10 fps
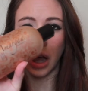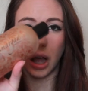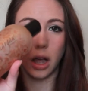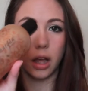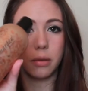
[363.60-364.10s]

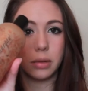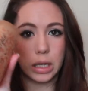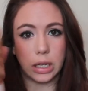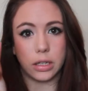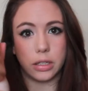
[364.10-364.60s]
And
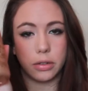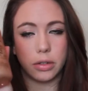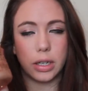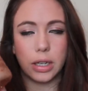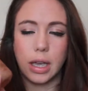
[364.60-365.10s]
as
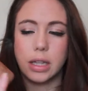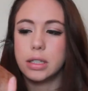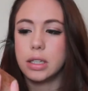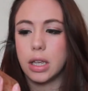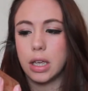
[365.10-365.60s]
you can
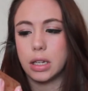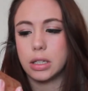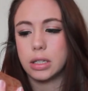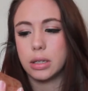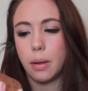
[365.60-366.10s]
guess,
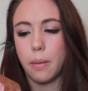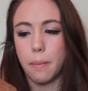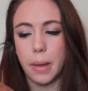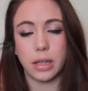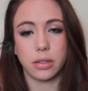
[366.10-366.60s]
it's
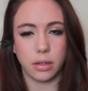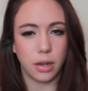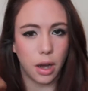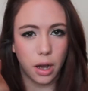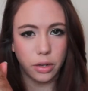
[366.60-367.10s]
based
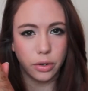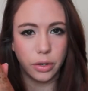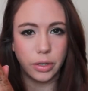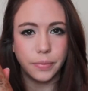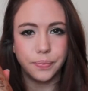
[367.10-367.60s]
on argan
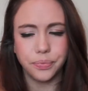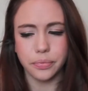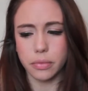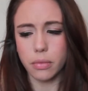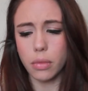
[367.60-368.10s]
oil.
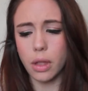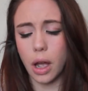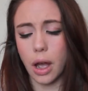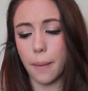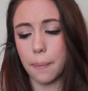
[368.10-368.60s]

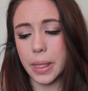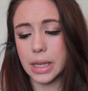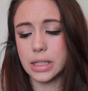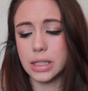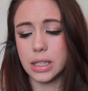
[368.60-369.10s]

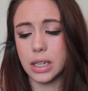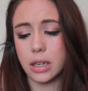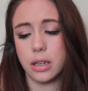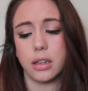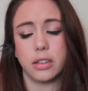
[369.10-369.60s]
This is the
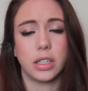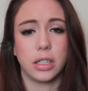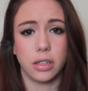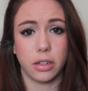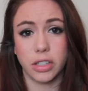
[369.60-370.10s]

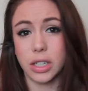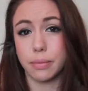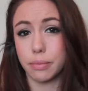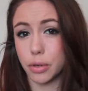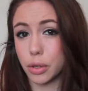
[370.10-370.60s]

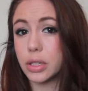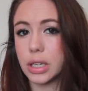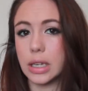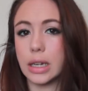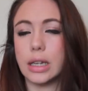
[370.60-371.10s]
Nourishing
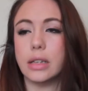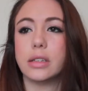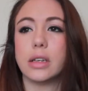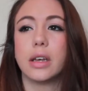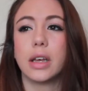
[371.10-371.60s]
Protein
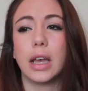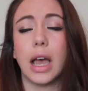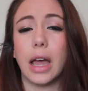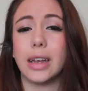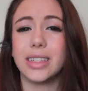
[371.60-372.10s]
Cleanser,
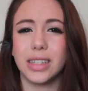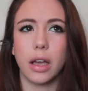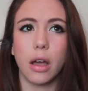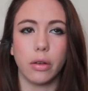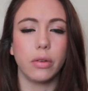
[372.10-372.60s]
and it's
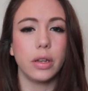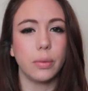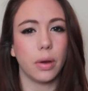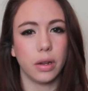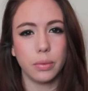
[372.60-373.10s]
the only
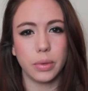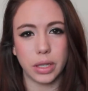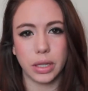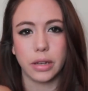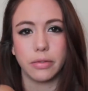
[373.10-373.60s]
one
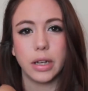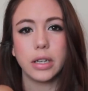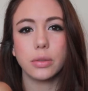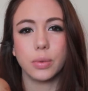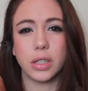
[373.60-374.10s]
within their
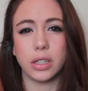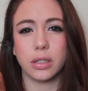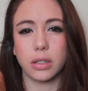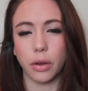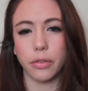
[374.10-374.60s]
range which is
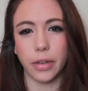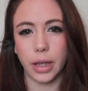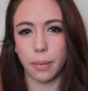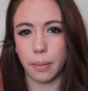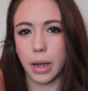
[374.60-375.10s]

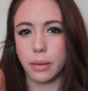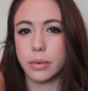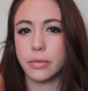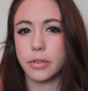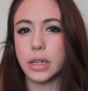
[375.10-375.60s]
sulfate and
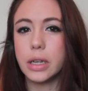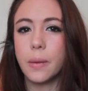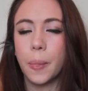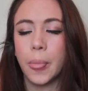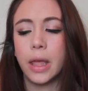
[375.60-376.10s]
paraben free.
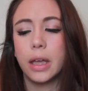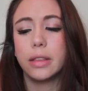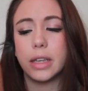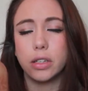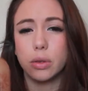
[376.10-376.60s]

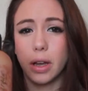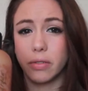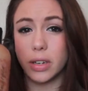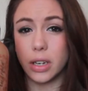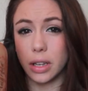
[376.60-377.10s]
They do
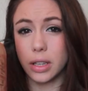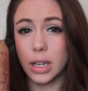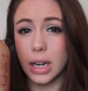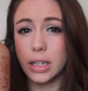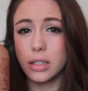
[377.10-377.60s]
have another
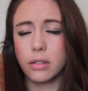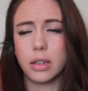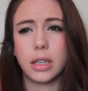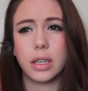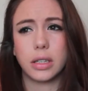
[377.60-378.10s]
cleanser,
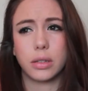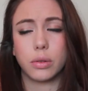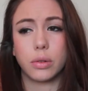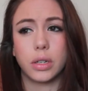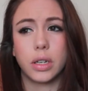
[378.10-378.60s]
I think it's
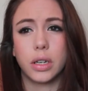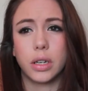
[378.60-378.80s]
called